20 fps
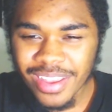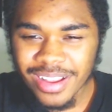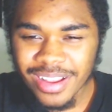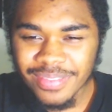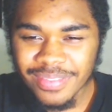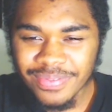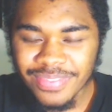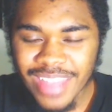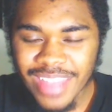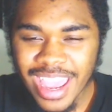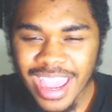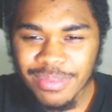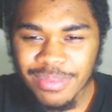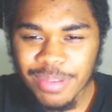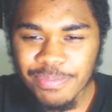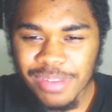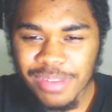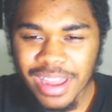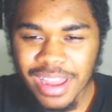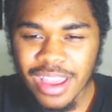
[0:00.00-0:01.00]
Name the
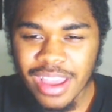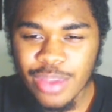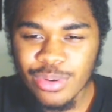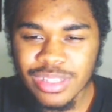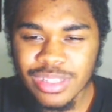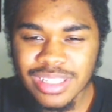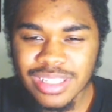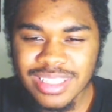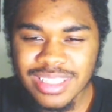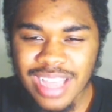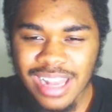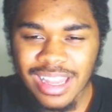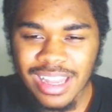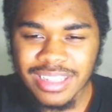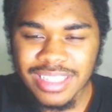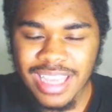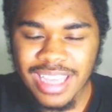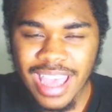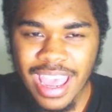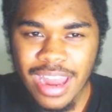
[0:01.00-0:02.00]
player you would sell
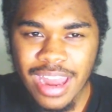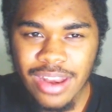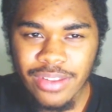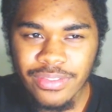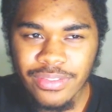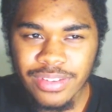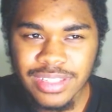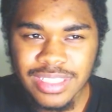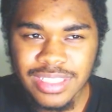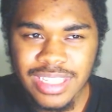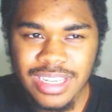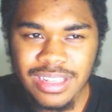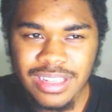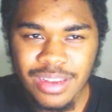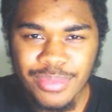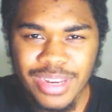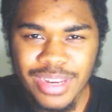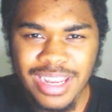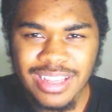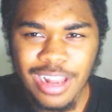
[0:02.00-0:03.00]
at the end of the season.
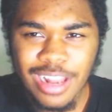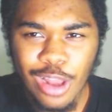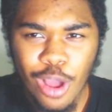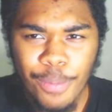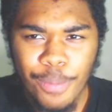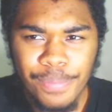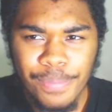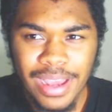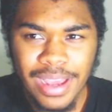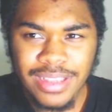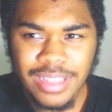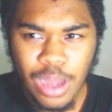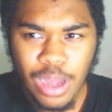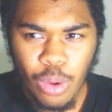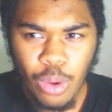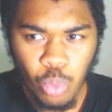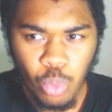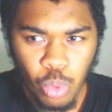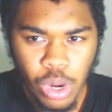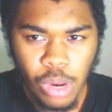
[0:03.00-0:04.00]
I mean, there's a lot of players
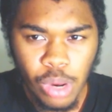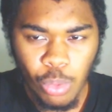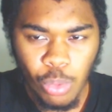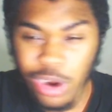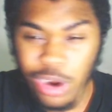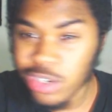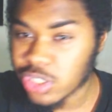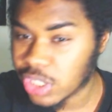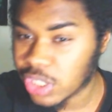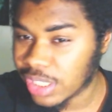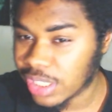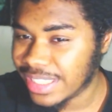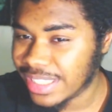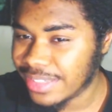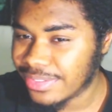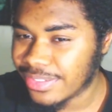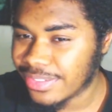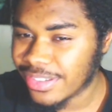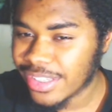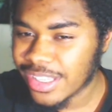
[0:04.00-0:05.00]
that will want to
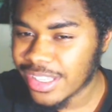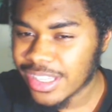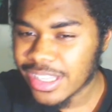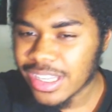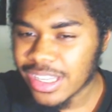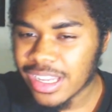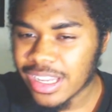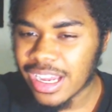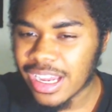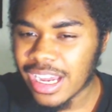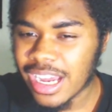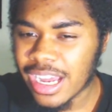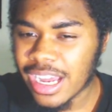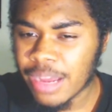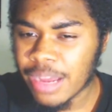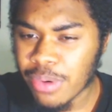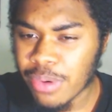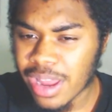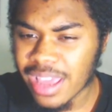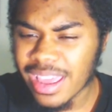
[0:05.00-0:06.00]
leave,
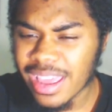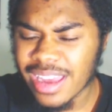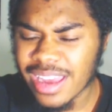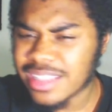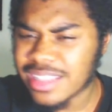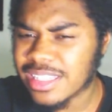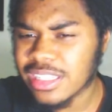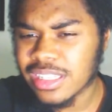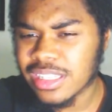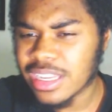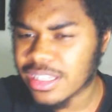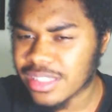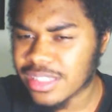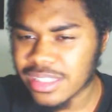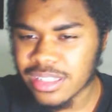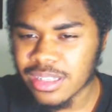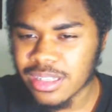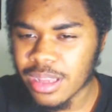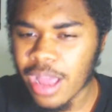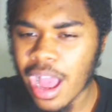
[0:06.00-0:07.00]
but again, that's
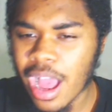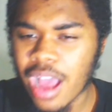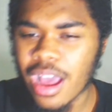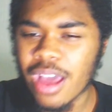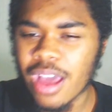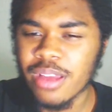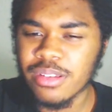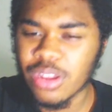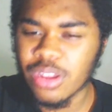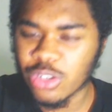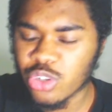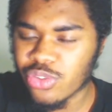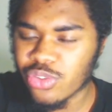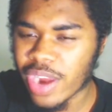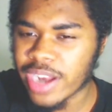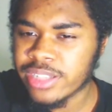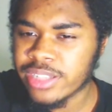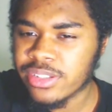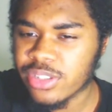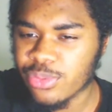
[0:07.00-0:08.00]

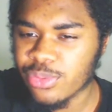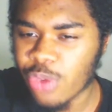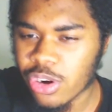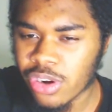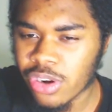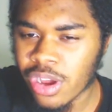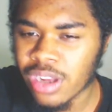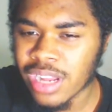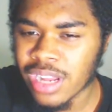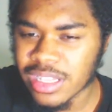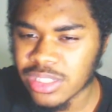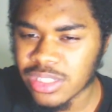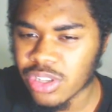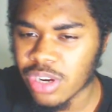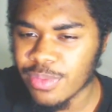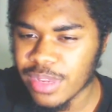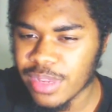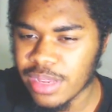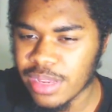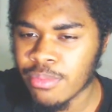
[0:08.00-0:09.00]
transfers and whatnot. That's going
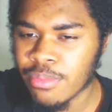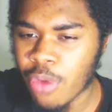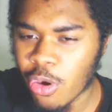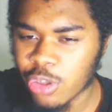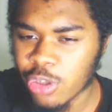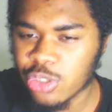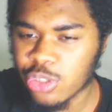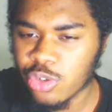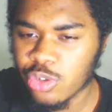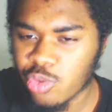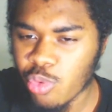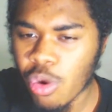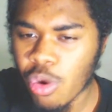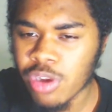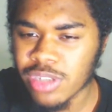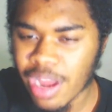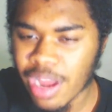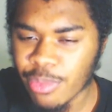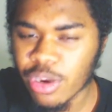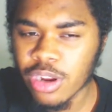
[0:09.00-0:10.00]
to be more so
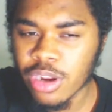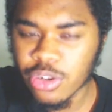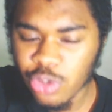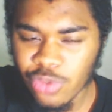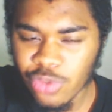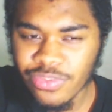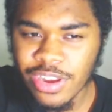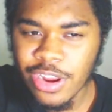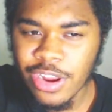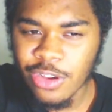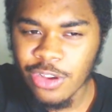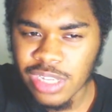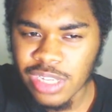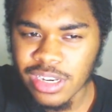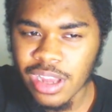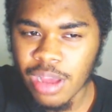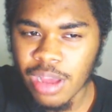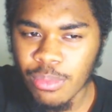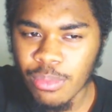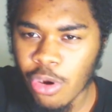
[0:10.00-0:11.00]
towards. I'm going to do videos on
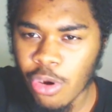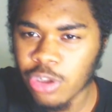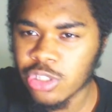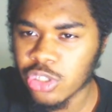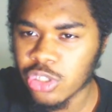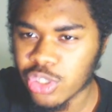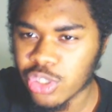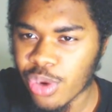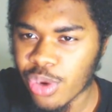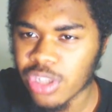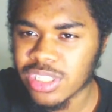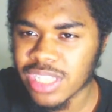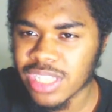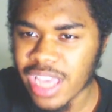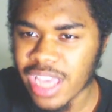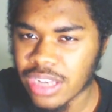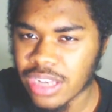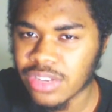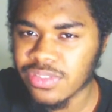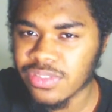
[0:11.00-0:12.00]
that more so towards the
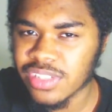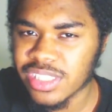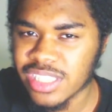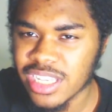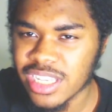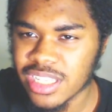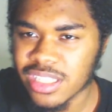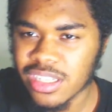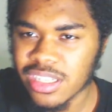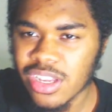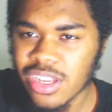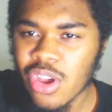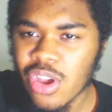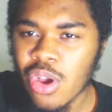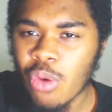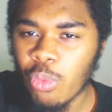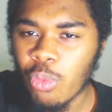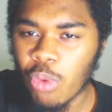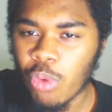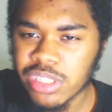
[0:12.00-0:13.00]
end of the season.
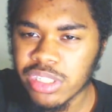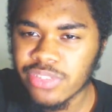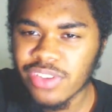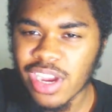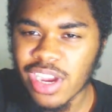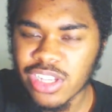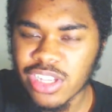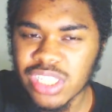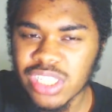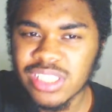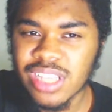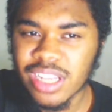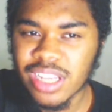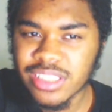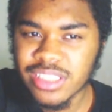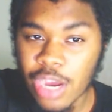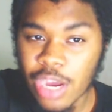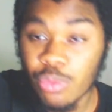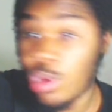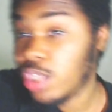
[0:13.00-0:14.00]
Once I've actually
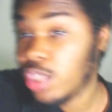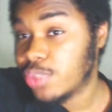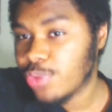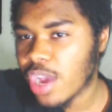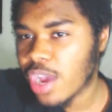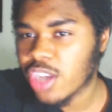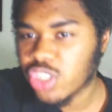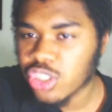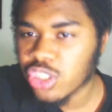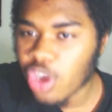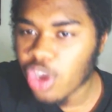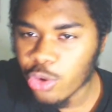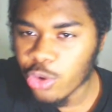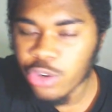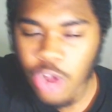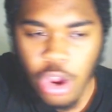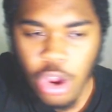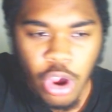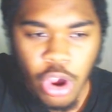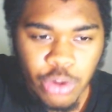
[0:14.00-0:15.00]
sat down, once we actually know who
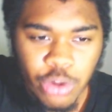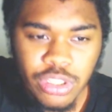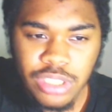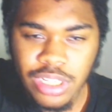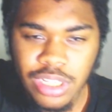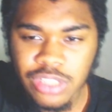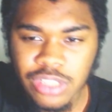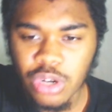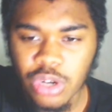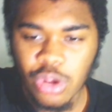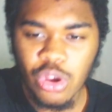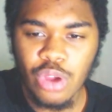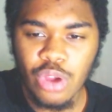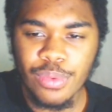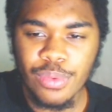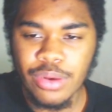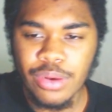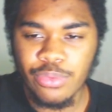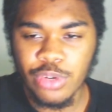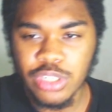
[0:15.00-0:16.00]
the coach is that's going to
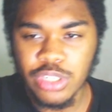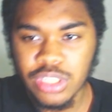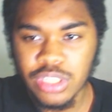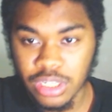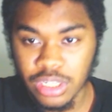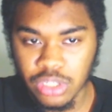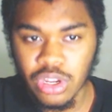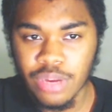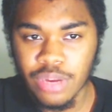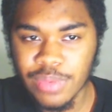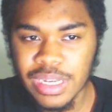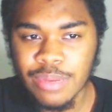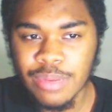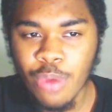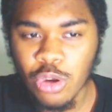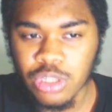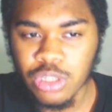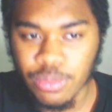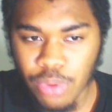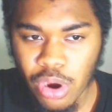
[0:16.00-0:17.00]
come in, which is going to be the
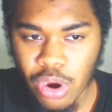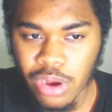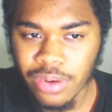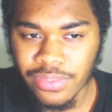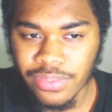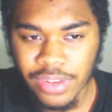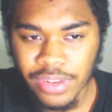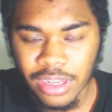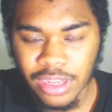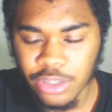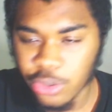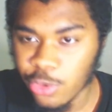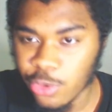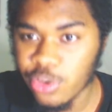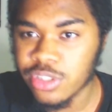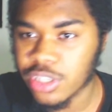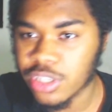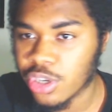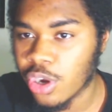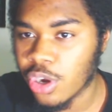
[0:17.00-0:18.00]
most important thing. Like,
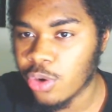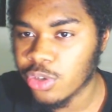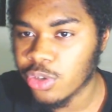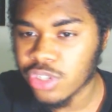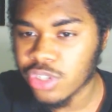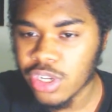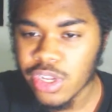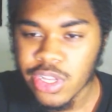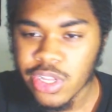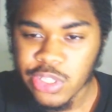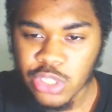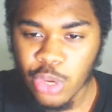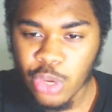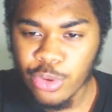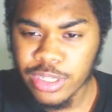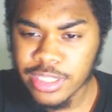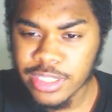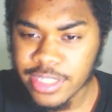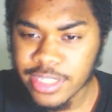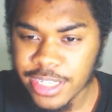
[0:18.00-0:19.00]
who's the coach? So
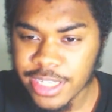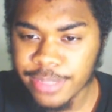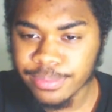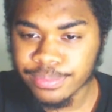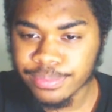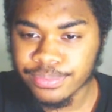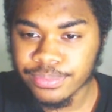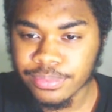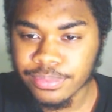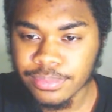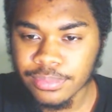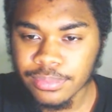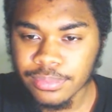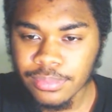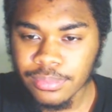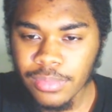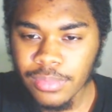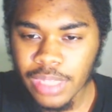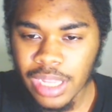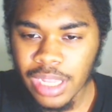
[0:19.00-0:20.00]
we'll see.
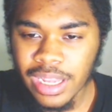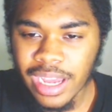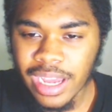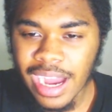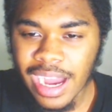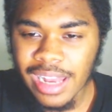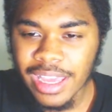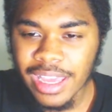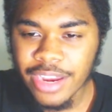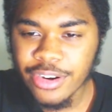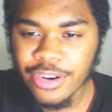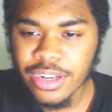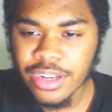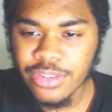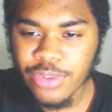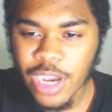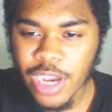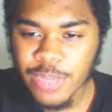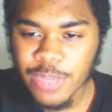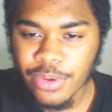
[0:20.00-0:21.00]
Allegri did it
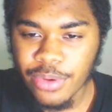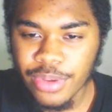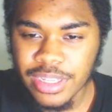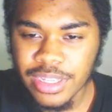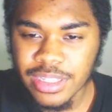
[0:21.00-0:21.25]
twice, by the way.